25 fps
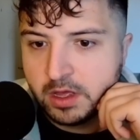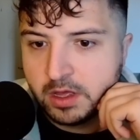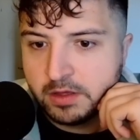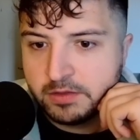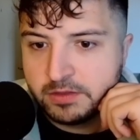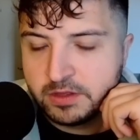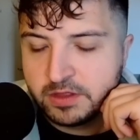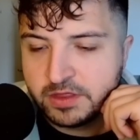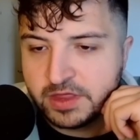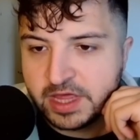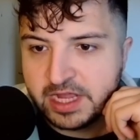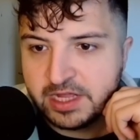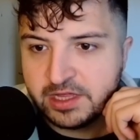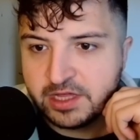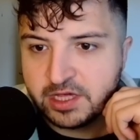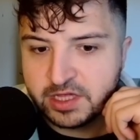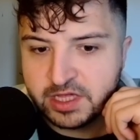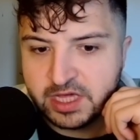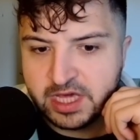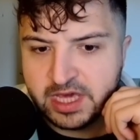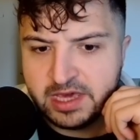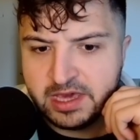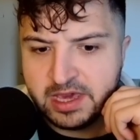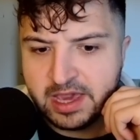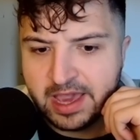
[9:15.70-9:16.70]
thing to
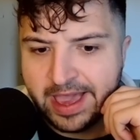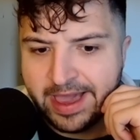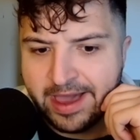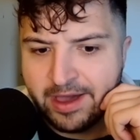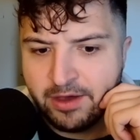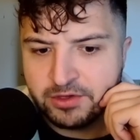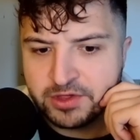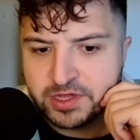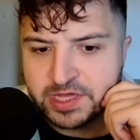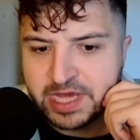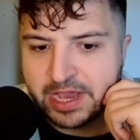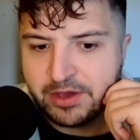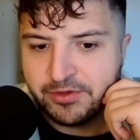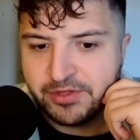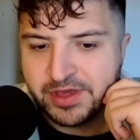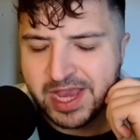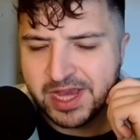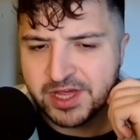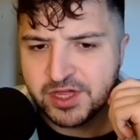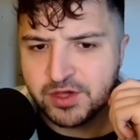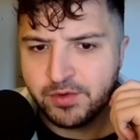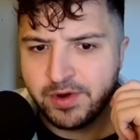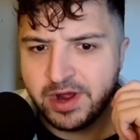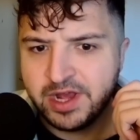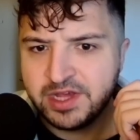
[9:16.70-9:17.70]
see how Sail the
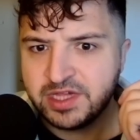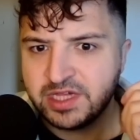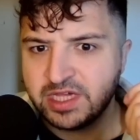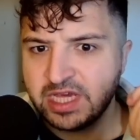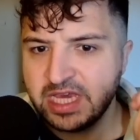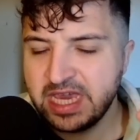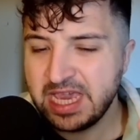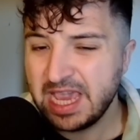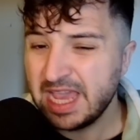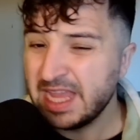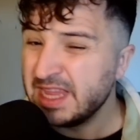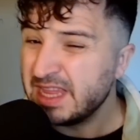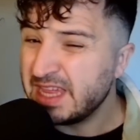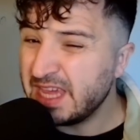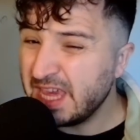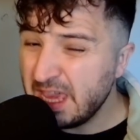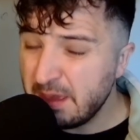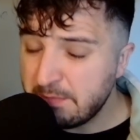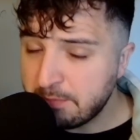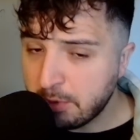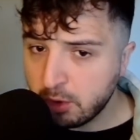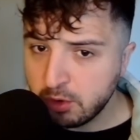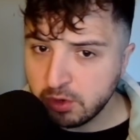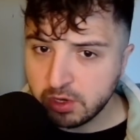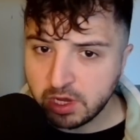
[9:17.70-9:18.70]
Azurite Sea and
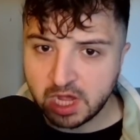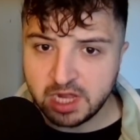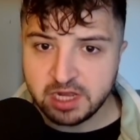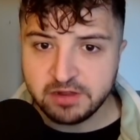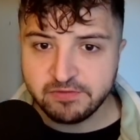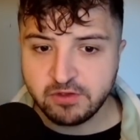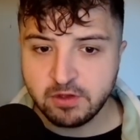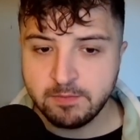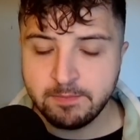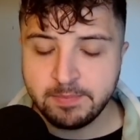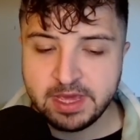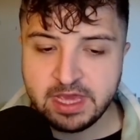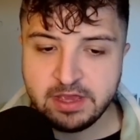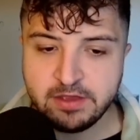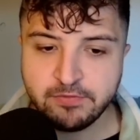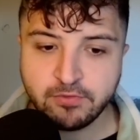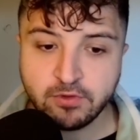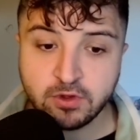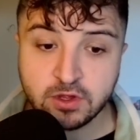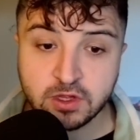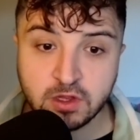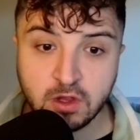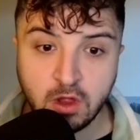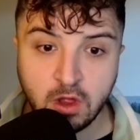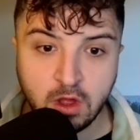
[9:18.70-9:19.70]
Tipo kind of compete for a
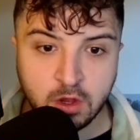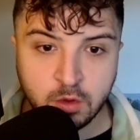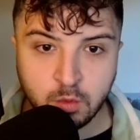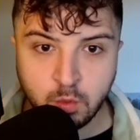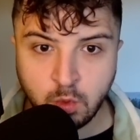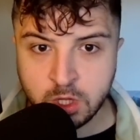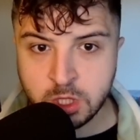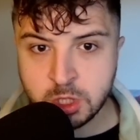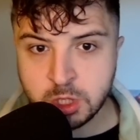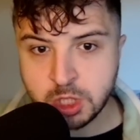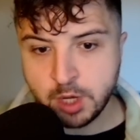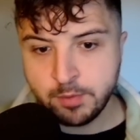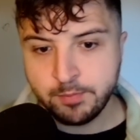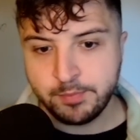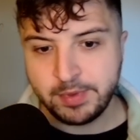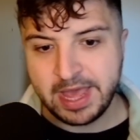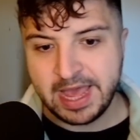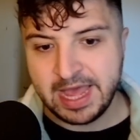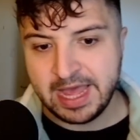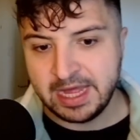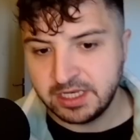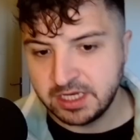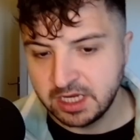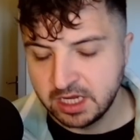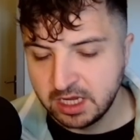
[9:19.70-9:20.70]
slot and 1 jump
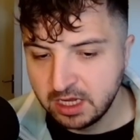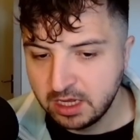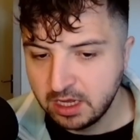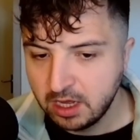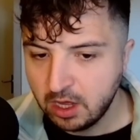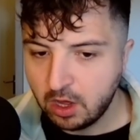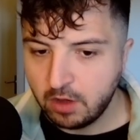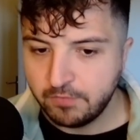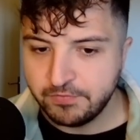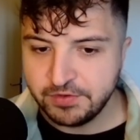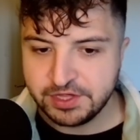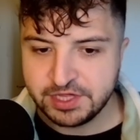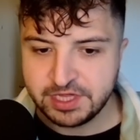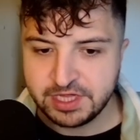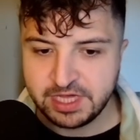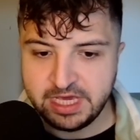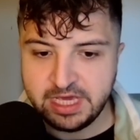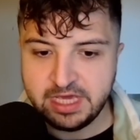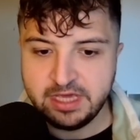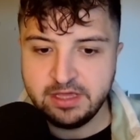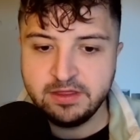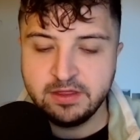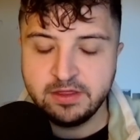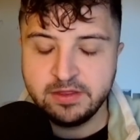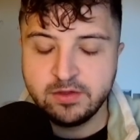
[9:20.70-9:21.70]
ahead.
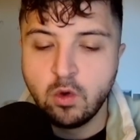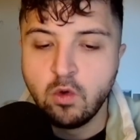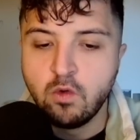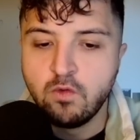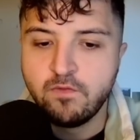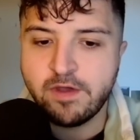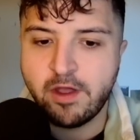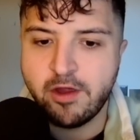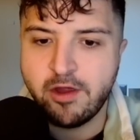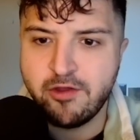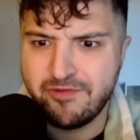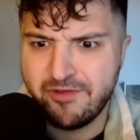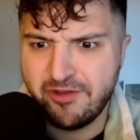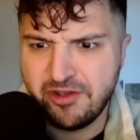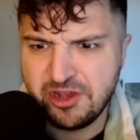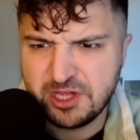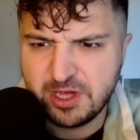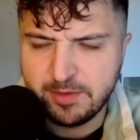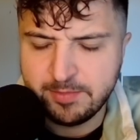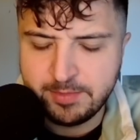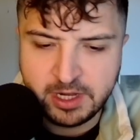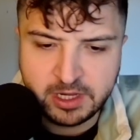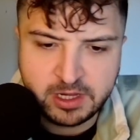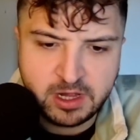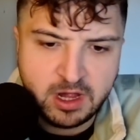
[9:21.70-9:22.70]
Obviously, all very, very
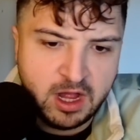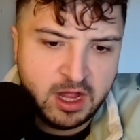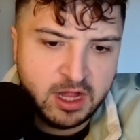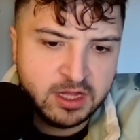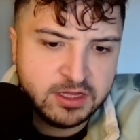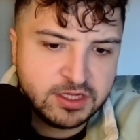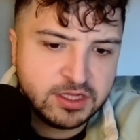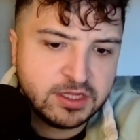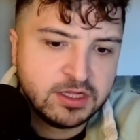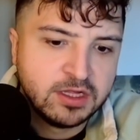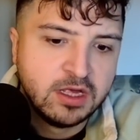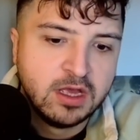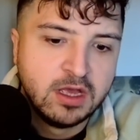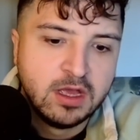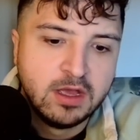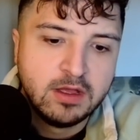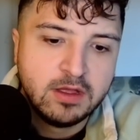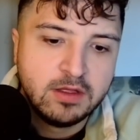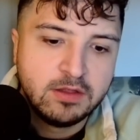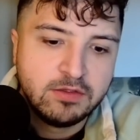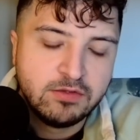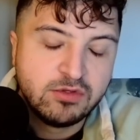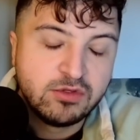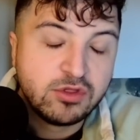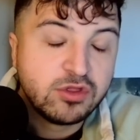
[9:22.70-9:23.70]
similar cards.
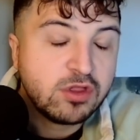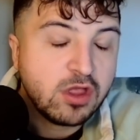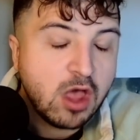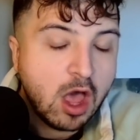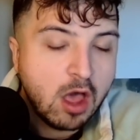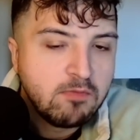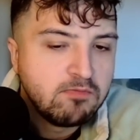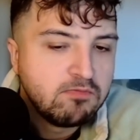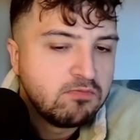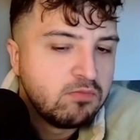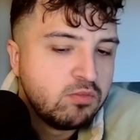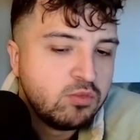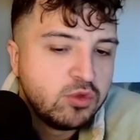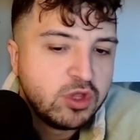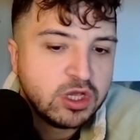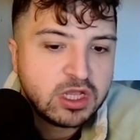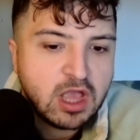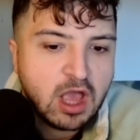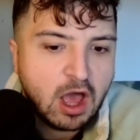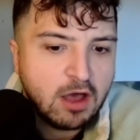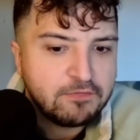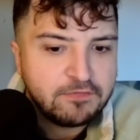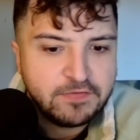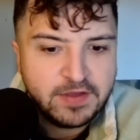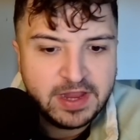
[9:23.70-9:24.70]
The
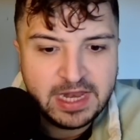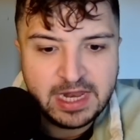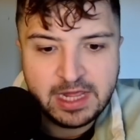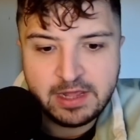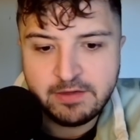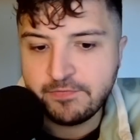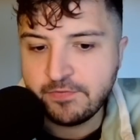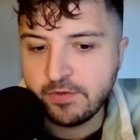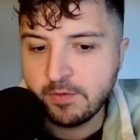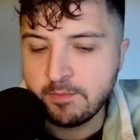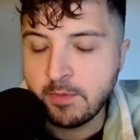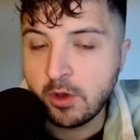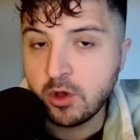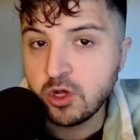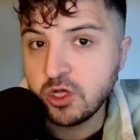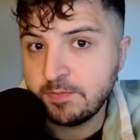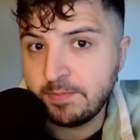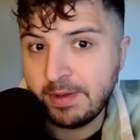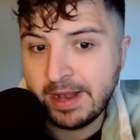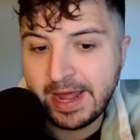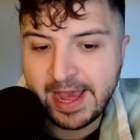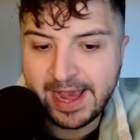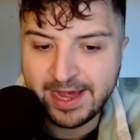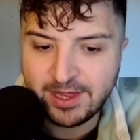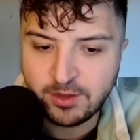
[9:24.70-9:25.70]
gut feeling for most
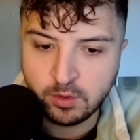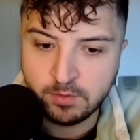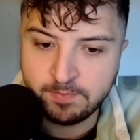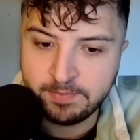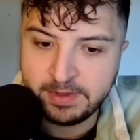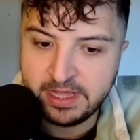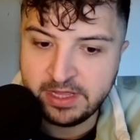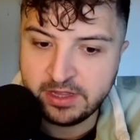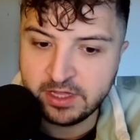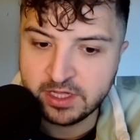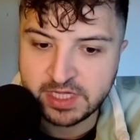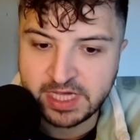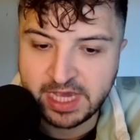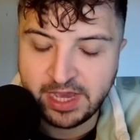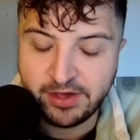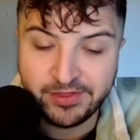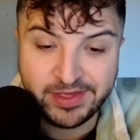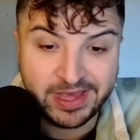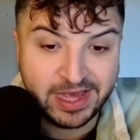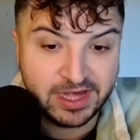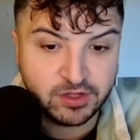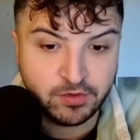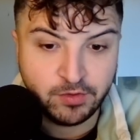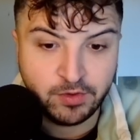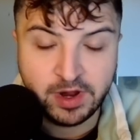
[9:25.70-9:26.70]
players would be that Sail the
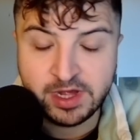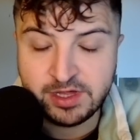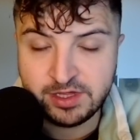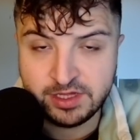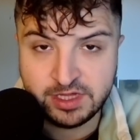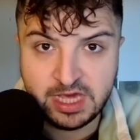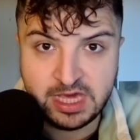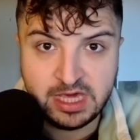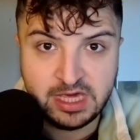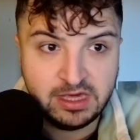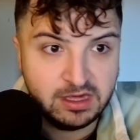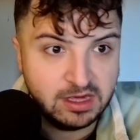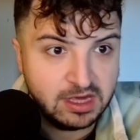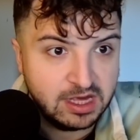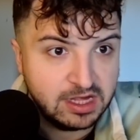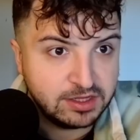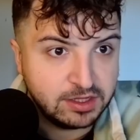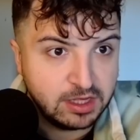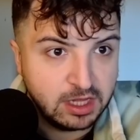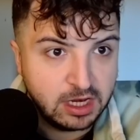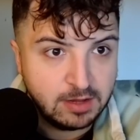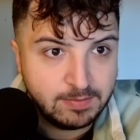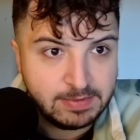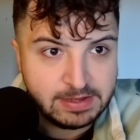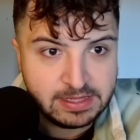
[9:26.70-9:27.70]
Azurite Sea is
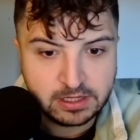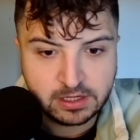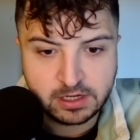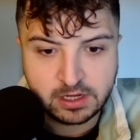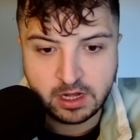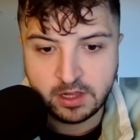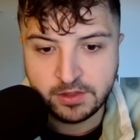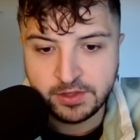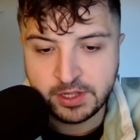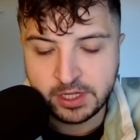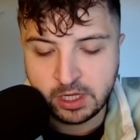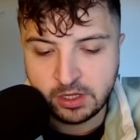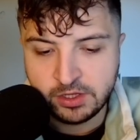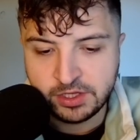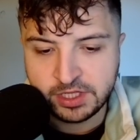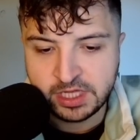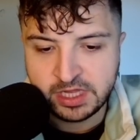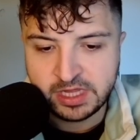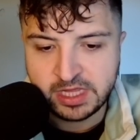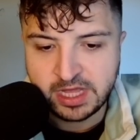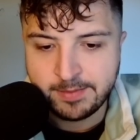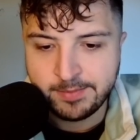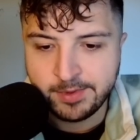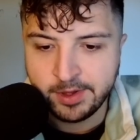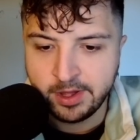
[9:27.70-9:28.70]
going to be the card that goes in
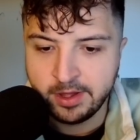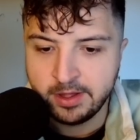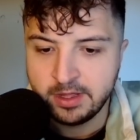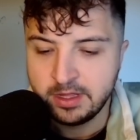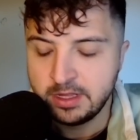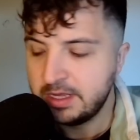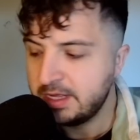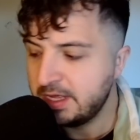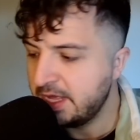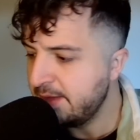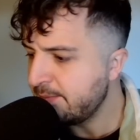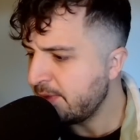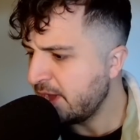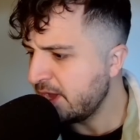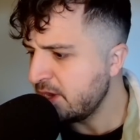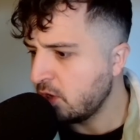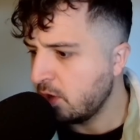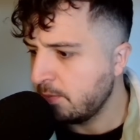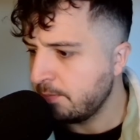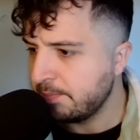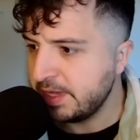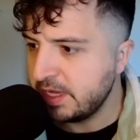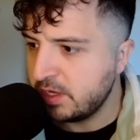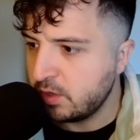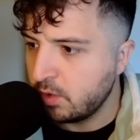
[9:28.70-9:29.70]
there, but it might not
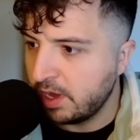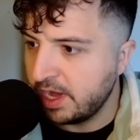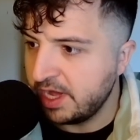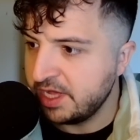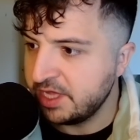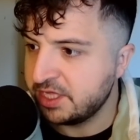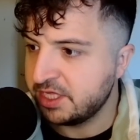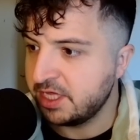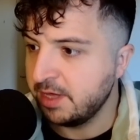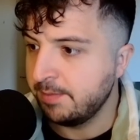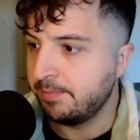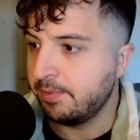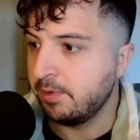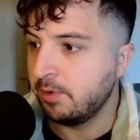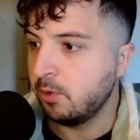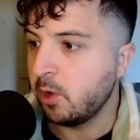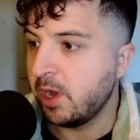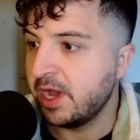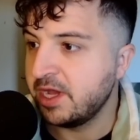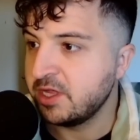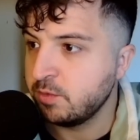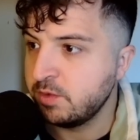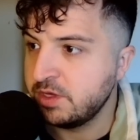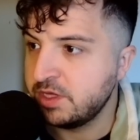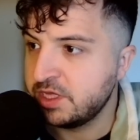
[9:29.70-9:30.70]
be quite as simple
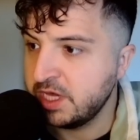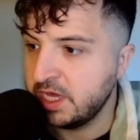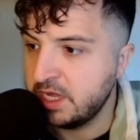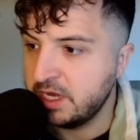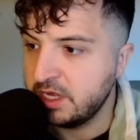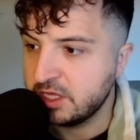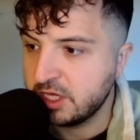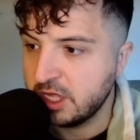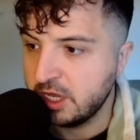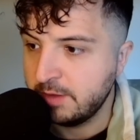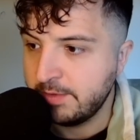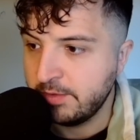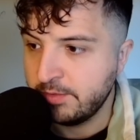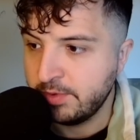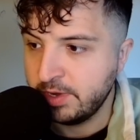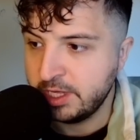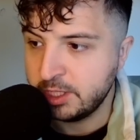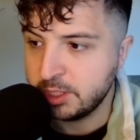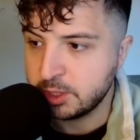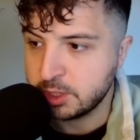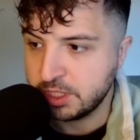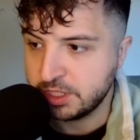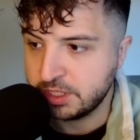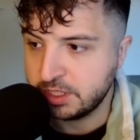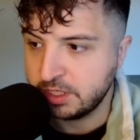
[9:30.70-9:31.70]
as we see, and it's going to be really
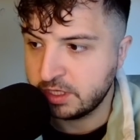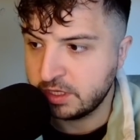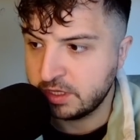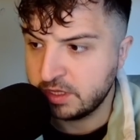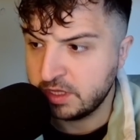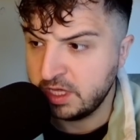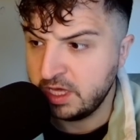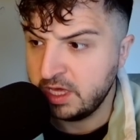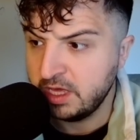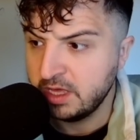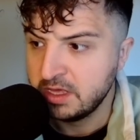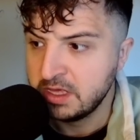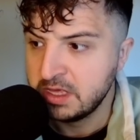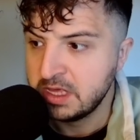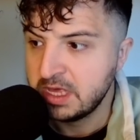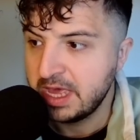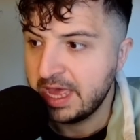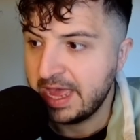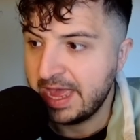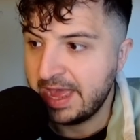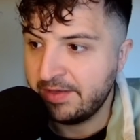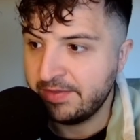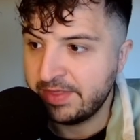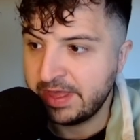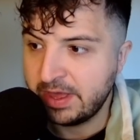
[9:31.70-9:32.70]
interesting to see
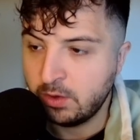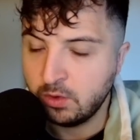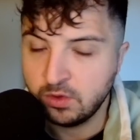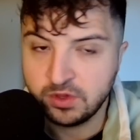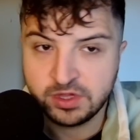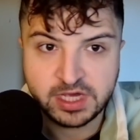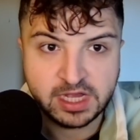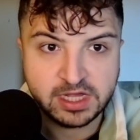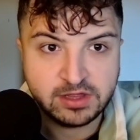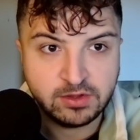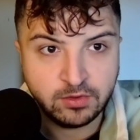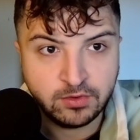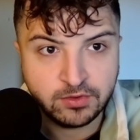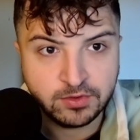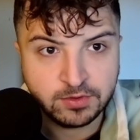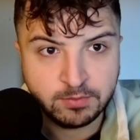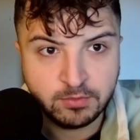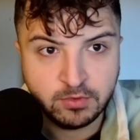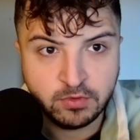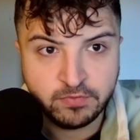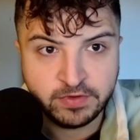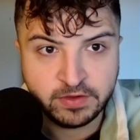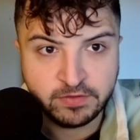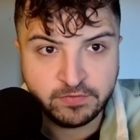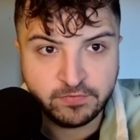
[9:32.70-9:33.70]
how that all settles
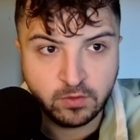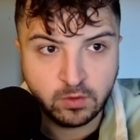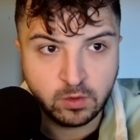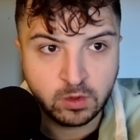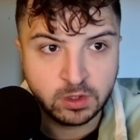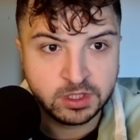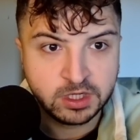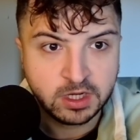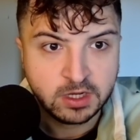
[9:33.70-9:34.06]
moving forward.